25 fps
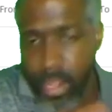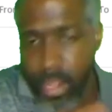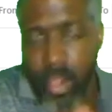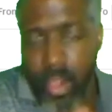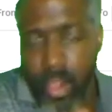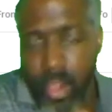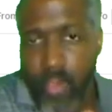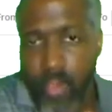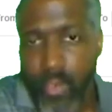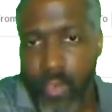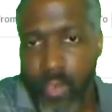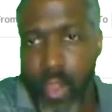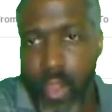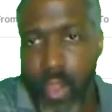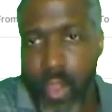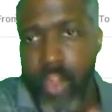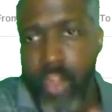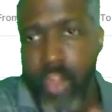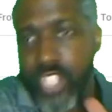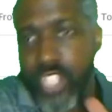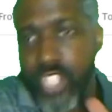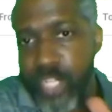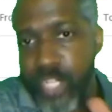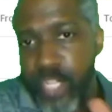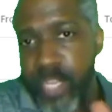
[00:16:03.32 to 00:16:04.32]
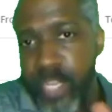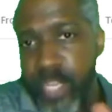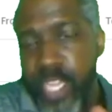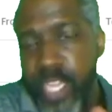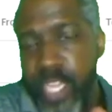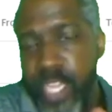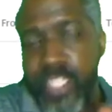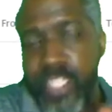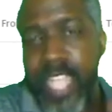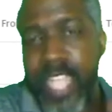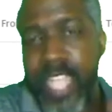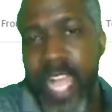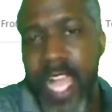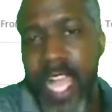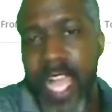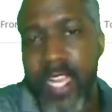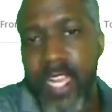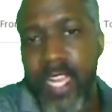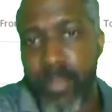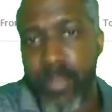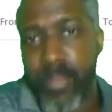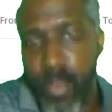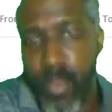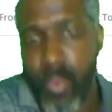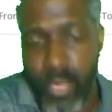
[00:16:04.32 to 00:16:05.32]
overall, just because it's
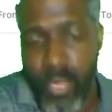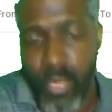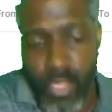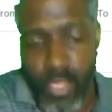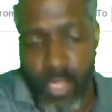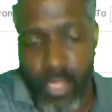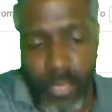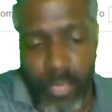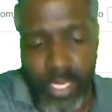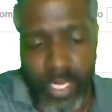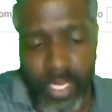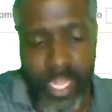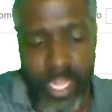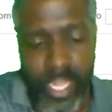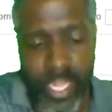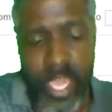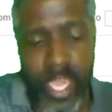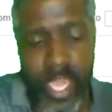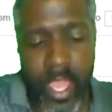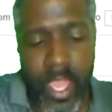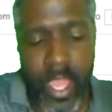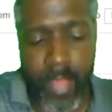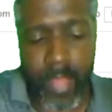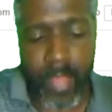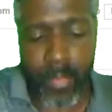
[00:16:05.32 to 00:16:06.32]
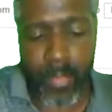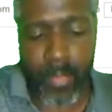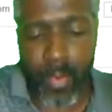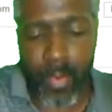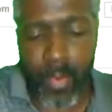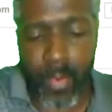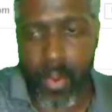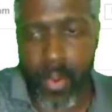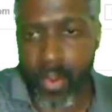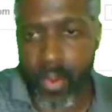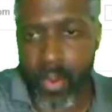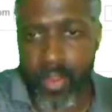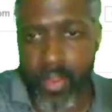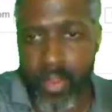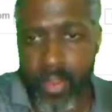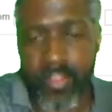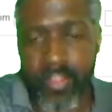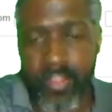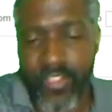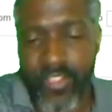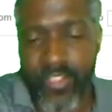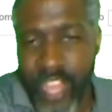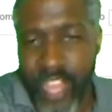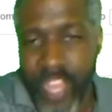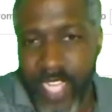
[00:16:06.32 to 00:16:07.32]
adding more liquidity and more
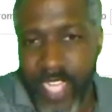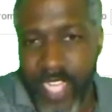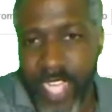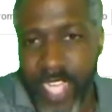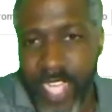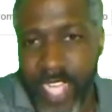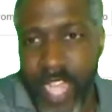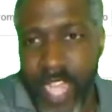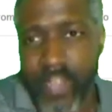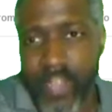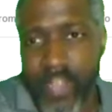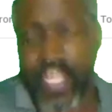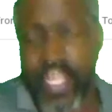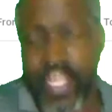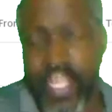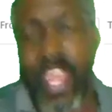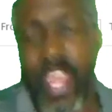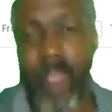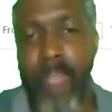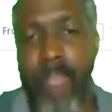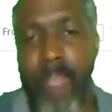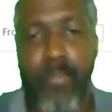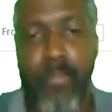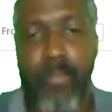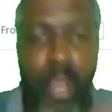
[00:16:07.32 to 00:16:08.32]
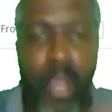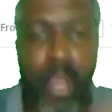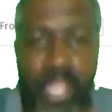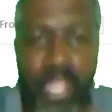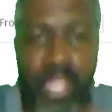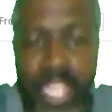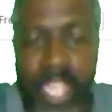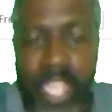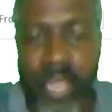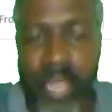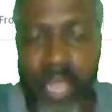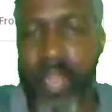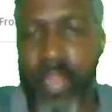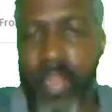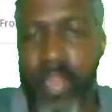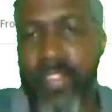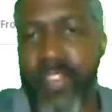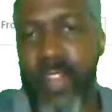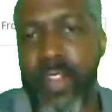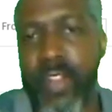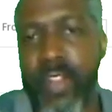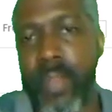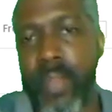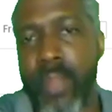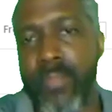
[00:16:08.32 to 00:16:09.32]
fiat dollars and pulling that away
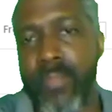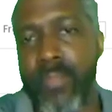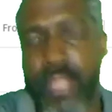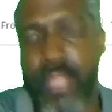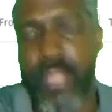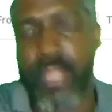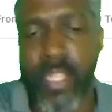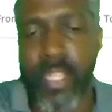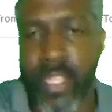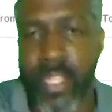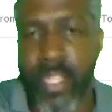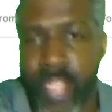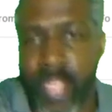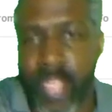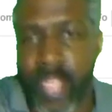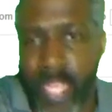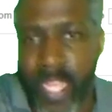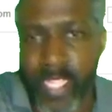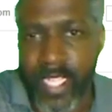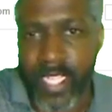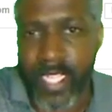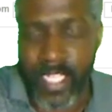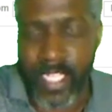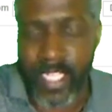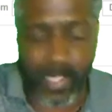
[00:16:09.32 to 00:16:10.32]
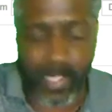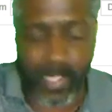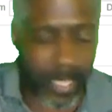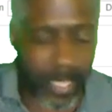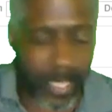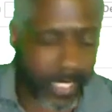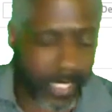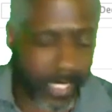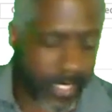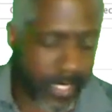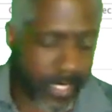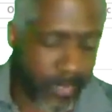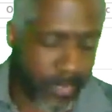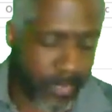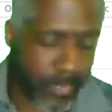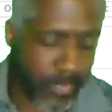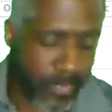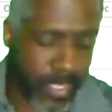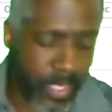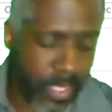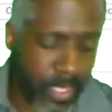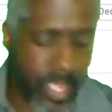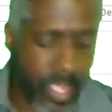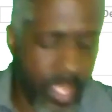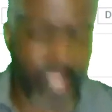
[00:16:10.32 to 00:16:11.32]
from the legacy space.
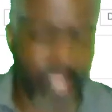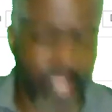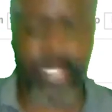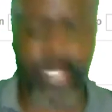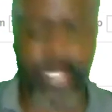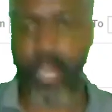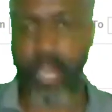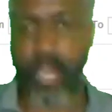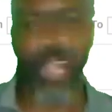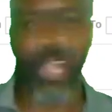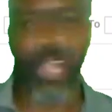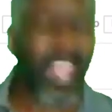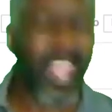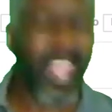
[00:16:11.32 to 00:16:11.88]
So,